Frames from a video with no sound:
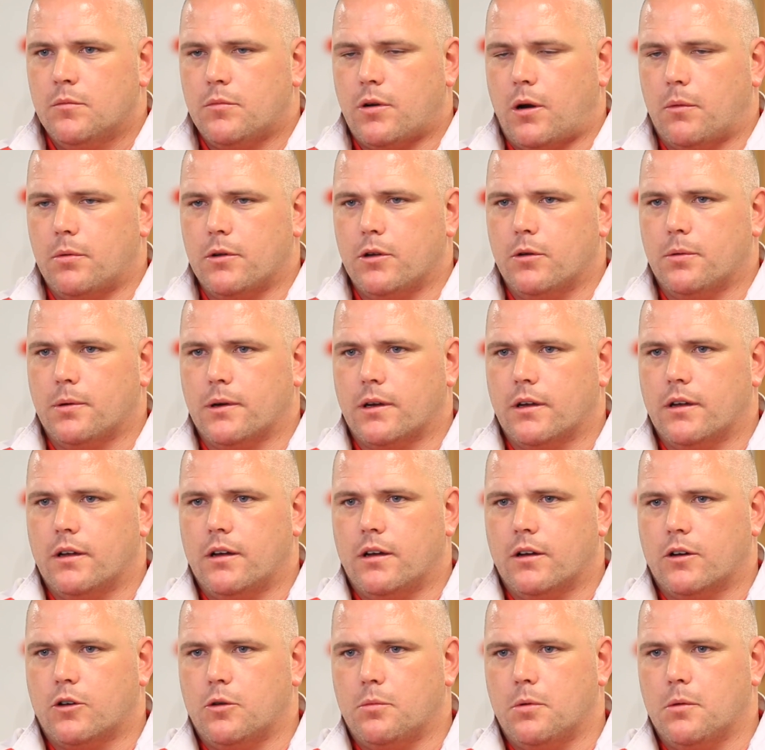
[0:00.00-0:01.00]
Probably up
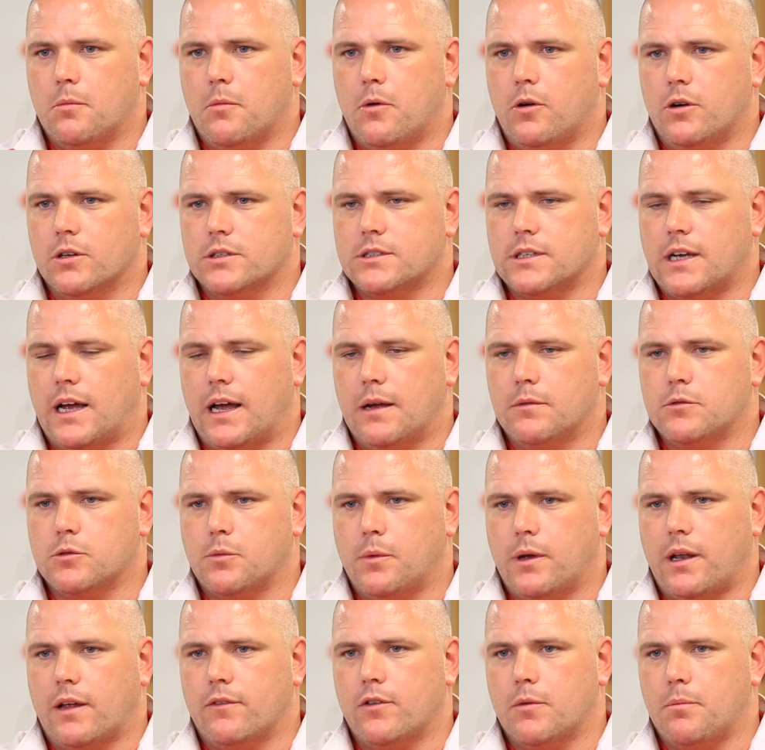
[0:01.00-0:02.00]
a couple more times.
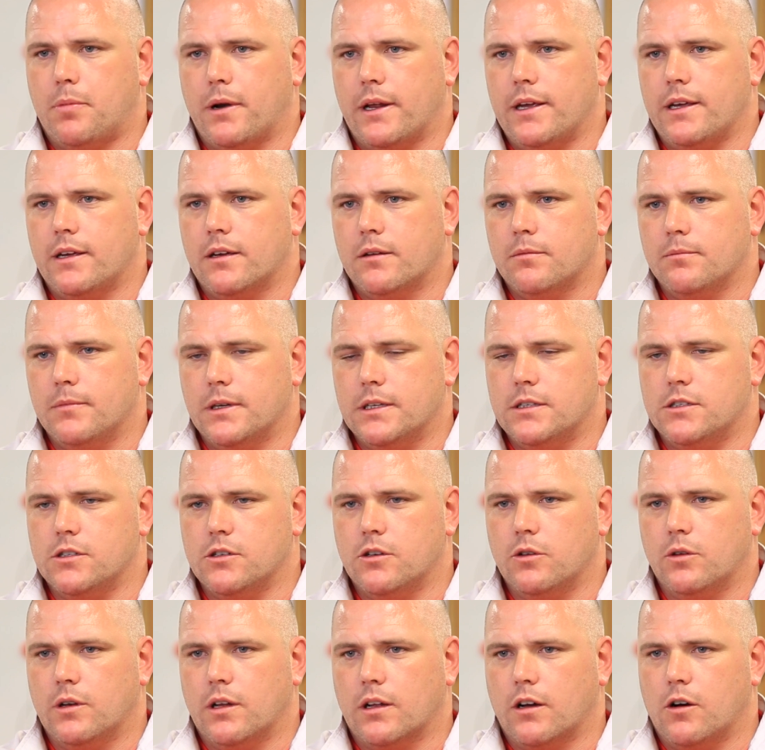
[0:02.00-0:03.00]
We'll have a break mid-June.